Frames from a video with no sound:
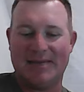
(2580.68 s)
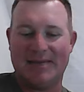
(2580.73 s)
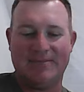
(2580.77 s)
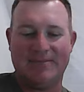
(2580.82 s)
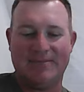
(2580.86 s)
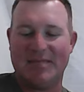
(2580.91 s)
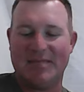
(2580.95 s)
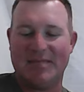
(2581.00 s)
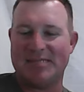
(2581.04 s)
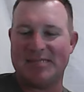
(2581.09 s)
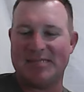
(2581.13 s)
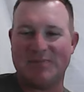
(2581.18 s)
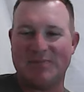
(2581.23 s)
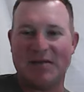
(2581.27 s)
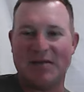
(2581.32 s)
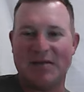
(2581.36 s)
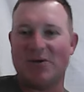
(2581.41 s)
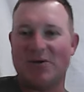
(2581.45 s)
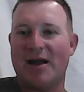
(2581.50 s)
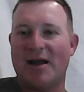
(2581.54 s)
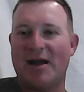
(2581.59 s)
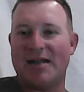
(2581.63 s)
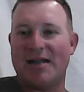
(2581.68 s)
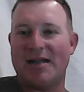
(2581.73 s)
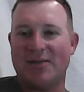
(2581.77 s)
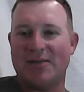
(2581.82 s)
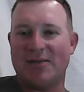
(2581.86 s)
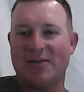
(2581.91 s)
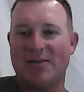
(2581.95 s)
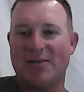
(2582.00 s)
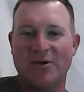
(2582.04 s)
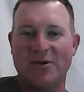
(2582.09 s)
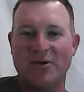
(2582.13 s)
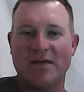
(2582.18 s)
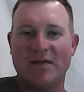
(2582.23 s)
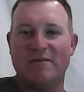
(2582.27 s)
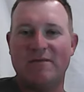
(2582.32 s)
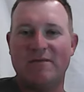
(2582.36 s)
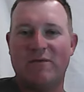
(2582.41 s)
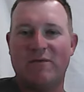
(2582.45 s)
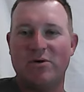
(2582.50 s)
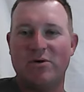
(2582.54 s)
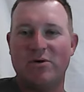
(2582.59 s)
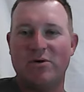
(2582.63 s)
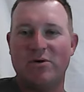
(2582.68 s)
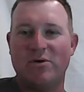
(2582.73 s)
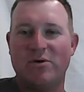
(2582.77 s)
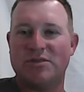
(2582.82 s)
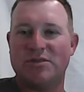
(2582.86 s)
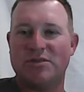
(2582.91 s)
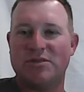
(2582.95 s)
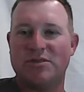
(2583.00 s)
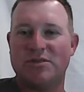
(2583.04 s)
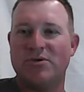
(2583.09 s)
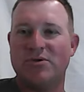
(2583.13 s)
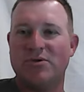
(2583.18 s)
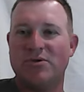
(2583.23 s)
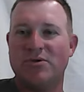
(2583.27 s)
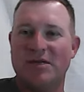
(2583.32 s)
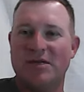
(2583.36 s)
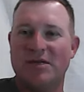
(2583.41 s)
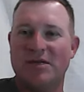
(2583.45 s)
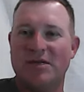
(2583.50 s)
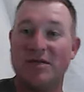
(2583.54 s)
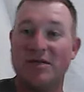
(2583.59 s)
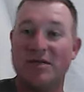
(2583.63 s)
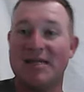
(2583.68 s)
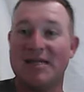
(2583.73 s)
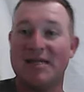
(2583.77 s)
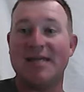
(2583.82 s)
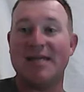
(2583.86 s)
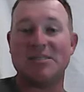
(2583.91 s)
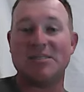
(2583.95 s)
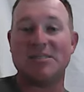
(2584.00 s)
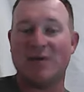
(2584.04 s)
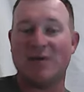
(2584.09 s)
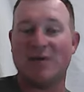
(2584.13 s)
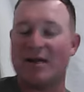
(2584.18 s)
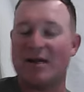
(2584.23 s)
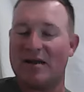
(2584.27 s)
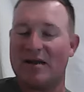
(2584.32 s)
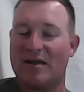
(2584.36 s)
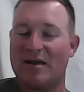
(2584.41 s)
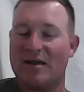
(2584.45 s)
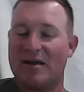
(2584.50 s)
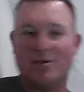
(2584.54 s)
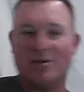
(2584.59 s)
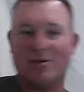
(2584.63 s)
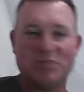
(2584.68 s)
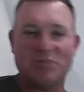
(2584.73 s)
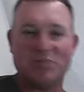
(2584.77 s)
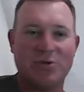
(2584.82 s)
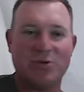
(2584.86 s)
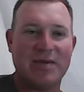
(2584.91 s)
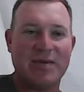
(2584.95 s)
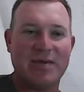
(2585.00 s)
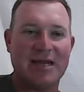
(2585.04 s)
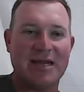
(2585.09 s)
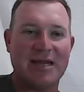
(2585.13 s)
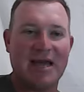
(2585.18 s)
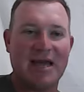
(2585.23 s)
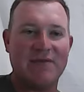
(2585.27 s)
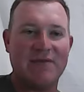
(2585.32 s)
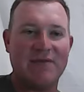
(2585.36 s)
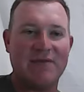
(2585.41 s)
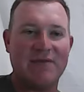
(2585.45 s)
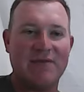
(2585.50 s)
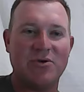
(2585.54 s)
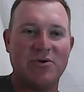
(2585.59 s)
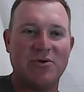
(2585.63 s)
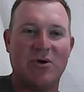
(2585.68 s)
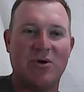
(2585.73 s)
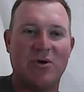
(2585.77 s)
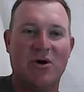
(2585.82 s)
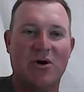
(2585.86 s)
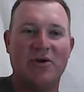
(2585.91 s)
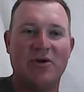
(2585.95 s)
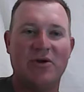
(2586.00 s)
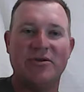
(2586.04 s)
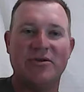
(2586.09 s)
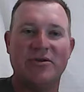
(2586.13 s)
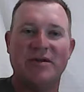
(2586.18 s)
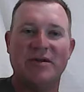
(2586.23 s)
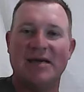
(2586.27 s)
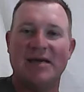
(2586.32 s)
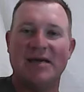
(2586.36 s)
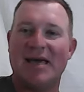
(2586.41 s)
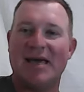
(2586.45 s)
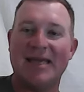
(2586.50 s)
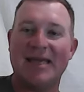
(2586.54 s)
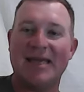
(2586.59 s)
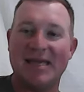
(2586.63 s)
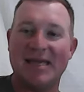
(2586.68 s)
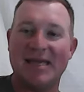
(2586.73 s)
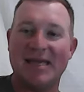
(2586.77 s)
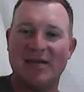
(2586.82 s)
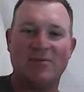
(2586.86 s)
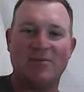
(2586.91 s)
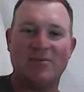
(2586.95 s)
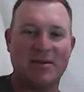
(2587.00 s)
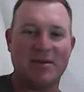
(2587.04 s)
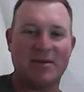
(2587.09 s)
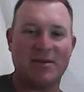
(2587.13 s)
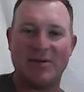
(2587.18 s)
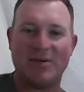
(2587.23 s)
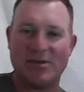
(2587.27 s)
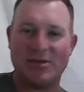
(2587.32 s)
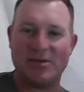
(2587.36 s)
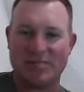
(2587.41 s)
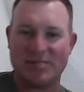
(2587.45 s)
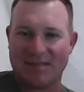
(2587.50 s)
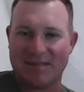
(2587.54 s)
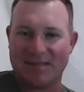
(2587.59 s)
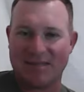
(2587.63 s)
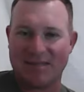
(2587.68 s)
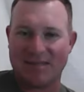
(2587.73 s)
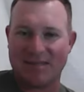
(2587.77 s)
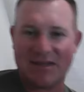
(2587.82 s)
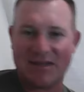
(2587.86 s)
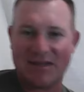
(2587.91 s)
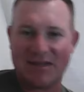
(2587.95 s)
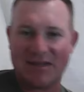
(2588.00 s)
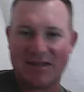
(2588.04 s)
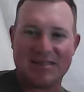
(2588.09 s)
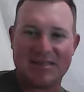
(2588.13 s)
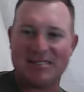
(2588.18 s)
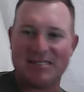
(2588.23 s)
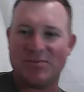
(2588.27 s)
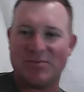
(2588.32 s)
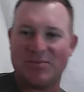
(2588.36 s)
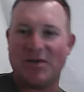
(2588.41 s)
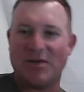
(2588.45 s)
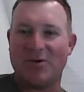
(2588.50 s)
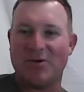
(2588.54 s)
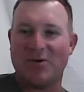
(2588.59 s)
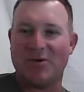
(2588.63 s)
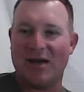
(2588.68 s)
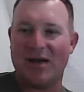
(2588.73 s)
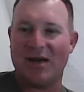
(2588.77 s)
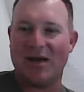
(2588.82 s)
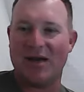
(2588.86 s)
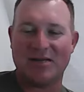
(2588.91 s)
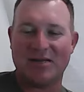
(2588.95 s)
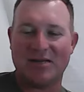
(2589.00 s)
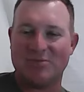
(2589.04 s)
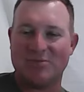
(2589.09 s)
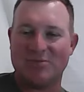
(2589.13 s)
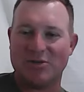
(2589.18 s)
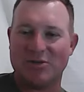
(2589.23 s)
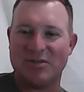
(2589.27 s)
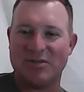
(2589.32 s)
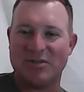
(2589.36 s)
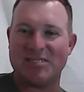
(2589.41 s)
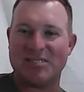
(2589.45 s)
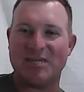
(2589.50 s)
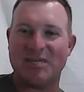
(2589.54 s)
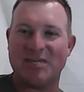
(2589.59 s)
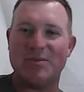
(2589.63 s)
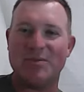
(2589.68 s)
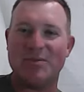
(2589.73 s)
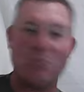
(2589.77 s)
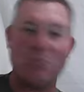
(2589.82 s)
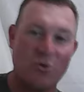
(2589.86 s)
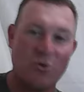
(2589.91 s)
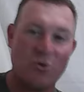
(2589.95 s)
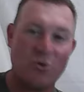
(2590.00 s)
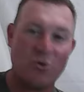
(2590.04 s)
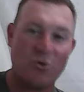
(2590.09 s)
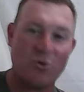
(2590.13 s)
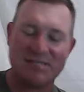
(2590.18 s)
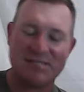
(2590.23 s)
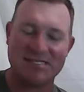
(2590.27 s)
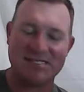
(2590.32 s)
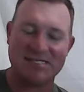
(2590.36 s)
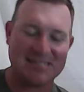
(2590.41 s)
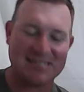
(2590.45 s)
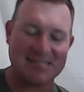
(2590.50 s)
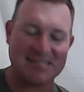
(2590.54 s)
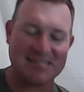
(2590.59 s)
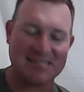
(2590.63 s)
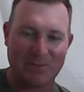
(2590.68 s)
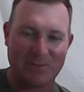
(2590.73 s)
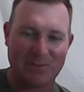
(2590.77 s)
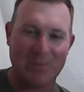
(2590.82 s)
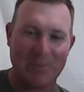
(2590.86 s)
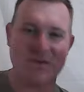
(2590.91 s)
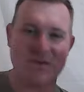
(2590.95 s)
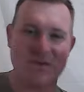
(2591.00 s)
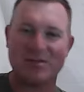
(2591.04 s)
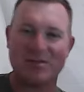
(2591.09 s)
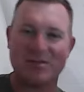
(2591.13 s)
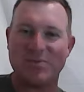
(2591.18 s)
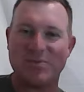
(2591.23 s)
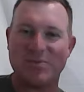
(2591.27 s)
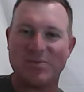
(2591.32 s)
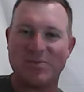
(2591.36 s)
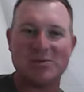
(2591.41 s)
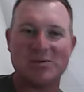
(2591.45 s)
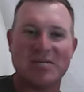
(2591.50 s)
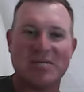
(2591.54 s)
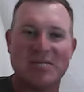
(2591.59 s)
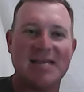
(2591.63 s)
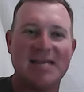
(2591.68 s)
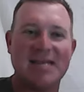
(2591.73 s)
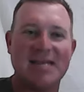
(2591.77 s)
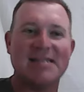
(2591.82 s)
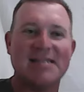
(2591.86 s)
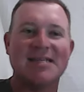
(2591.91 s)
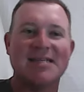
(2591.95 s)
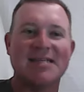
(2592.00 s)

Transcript: It's been great. And we're looking forward to doing the next one. And I'm sure we can have you on again when we do something like this. It'll be great. I'm sure there's going to be more questions popping into people's heads.